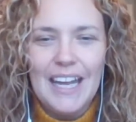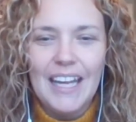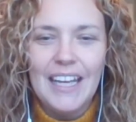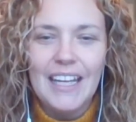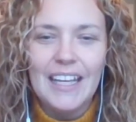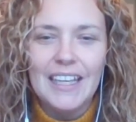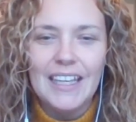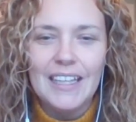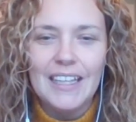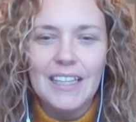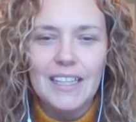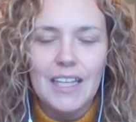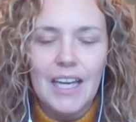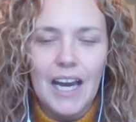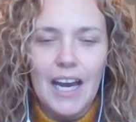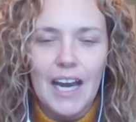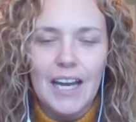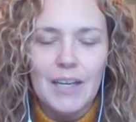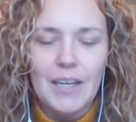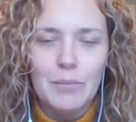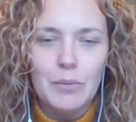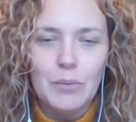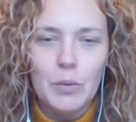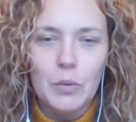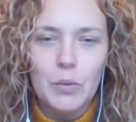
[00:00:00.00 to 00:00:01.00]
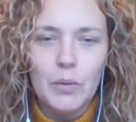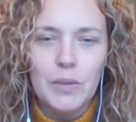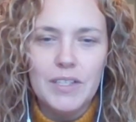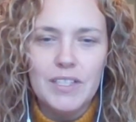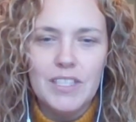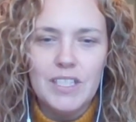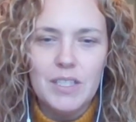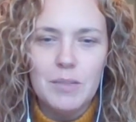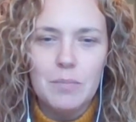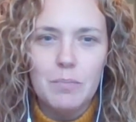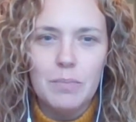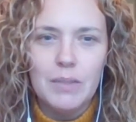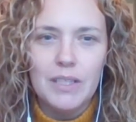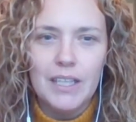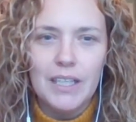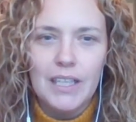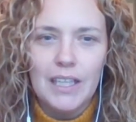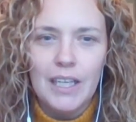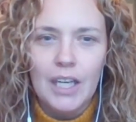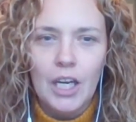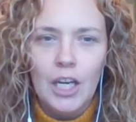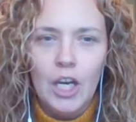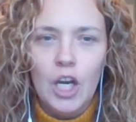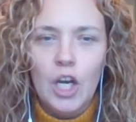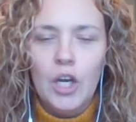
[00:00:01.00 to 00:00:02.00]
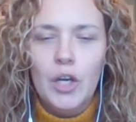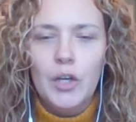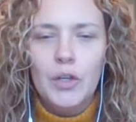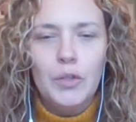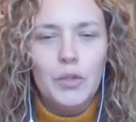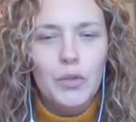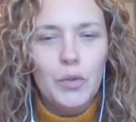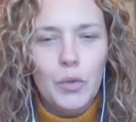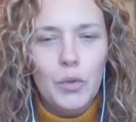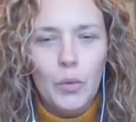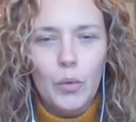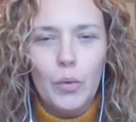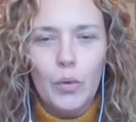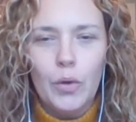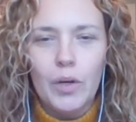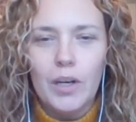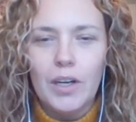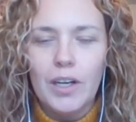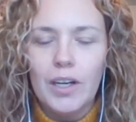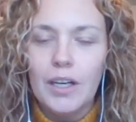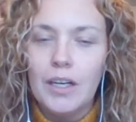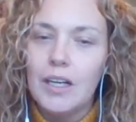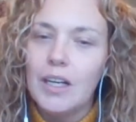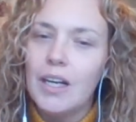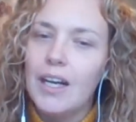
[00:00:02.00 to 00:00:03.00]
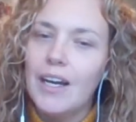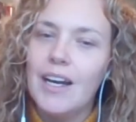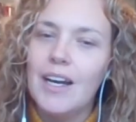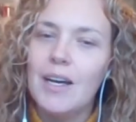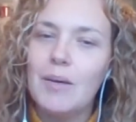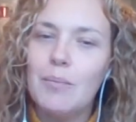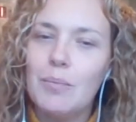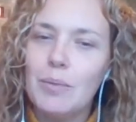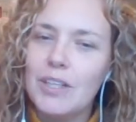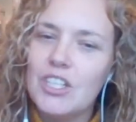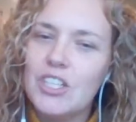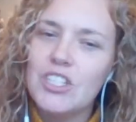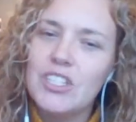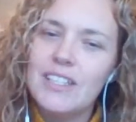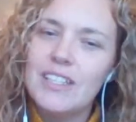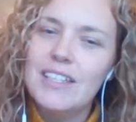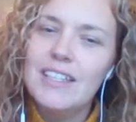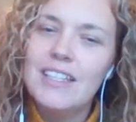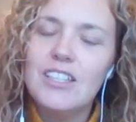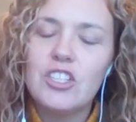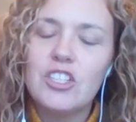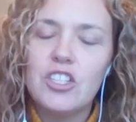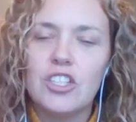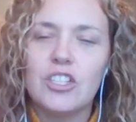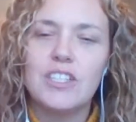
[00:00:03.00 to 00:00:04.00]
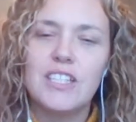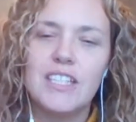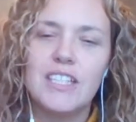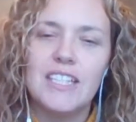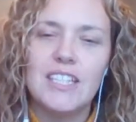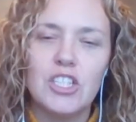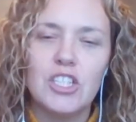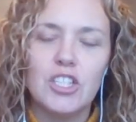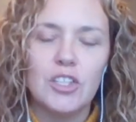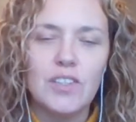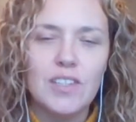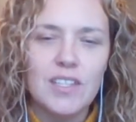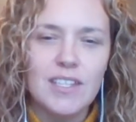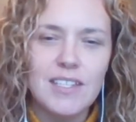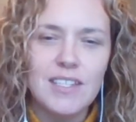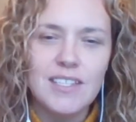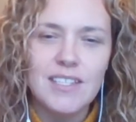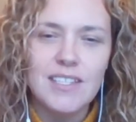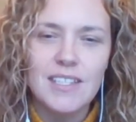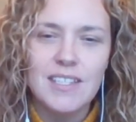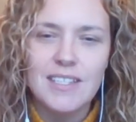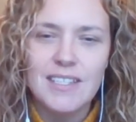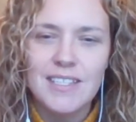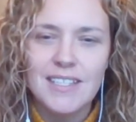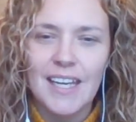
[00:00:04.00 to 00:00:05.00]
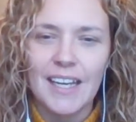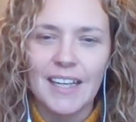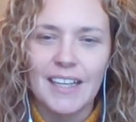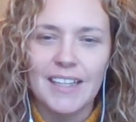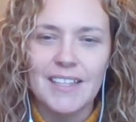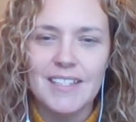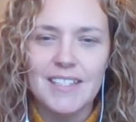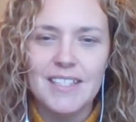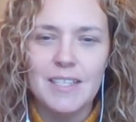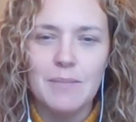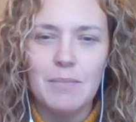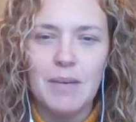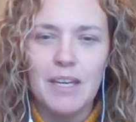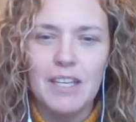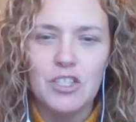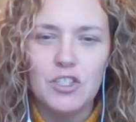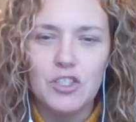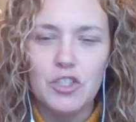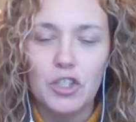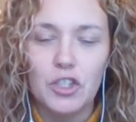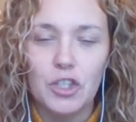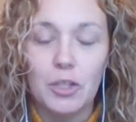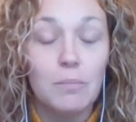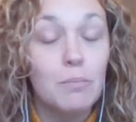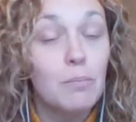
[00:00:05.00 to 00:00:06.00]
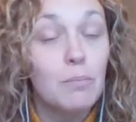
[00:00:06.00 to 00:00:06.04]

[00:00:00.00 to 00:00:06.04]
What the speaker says: and I'm going to be your British literature teacher this second semester.